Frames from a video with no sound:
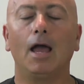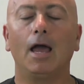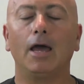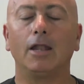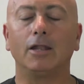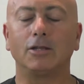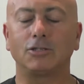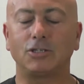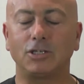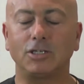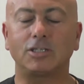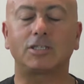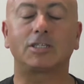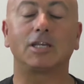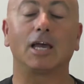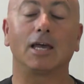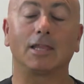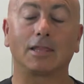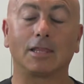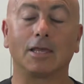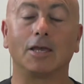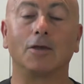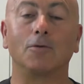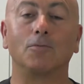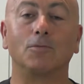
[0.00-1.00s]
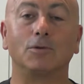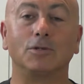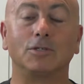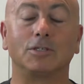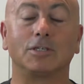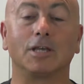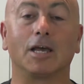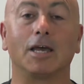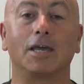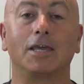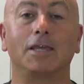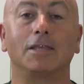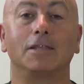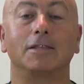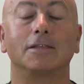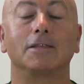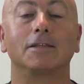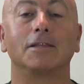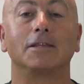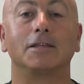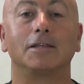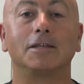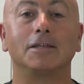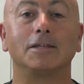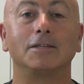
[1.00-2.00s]
And I just sat there, it was a
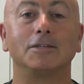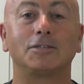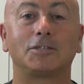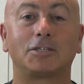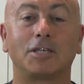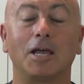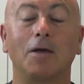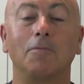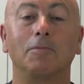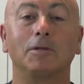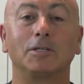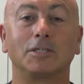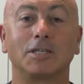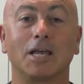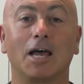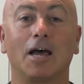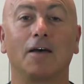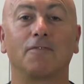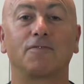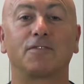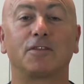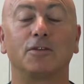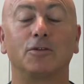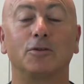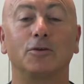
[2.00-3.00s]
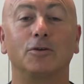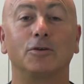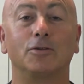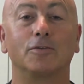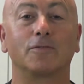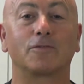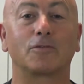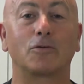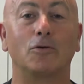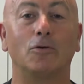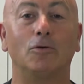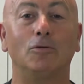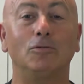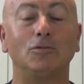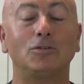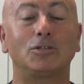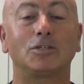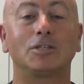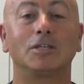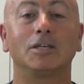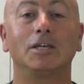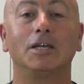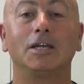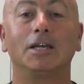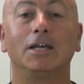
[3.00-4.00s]
summer's afternoon, of
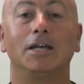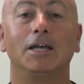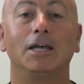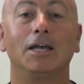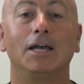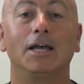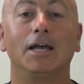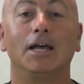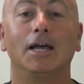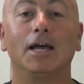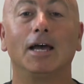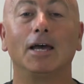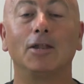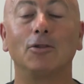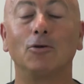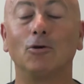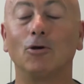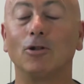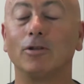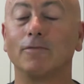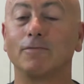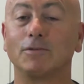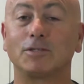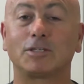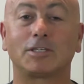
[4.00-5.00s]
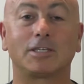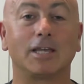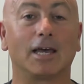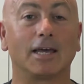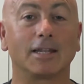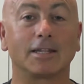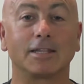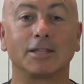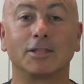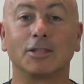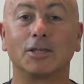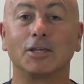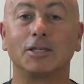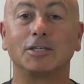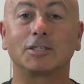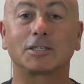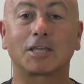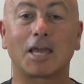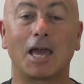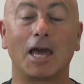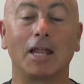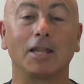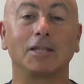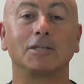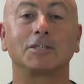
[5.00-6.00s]
course, and all of a sudden these
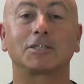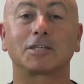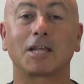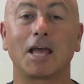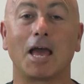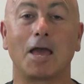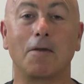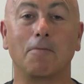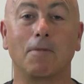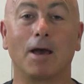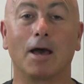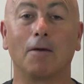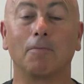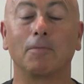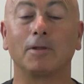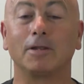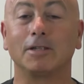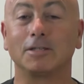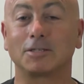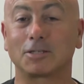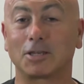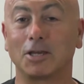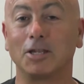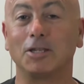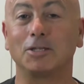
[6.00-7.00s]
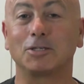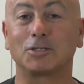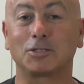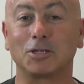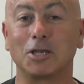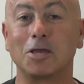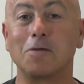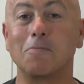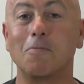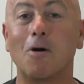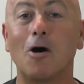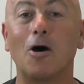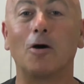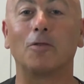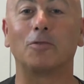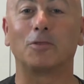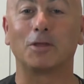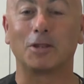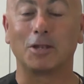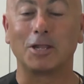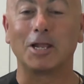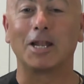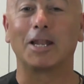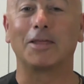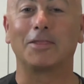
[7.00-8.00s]
colours came up. And it's going to seem odd,
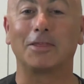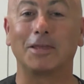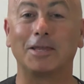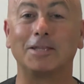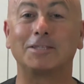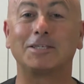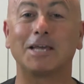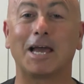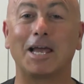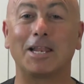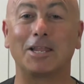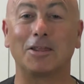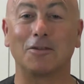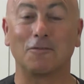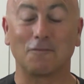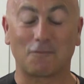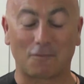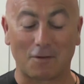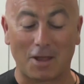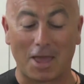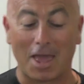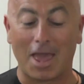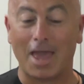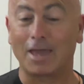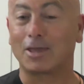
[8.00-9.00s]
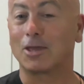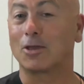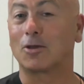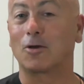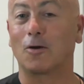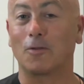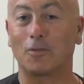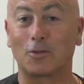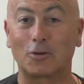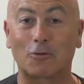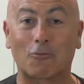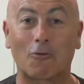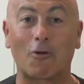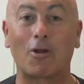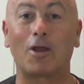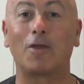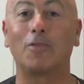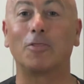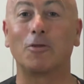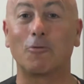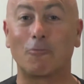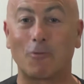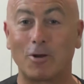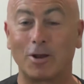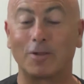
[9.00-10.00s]
they're nearly the Italian flag, you've got the
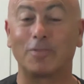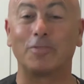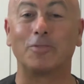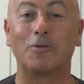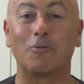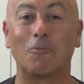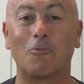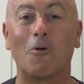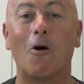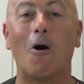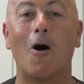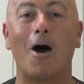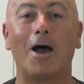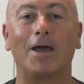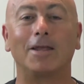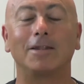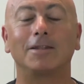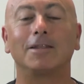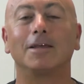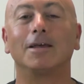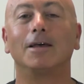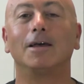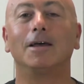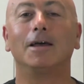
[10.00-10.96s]
green, the red, and the white.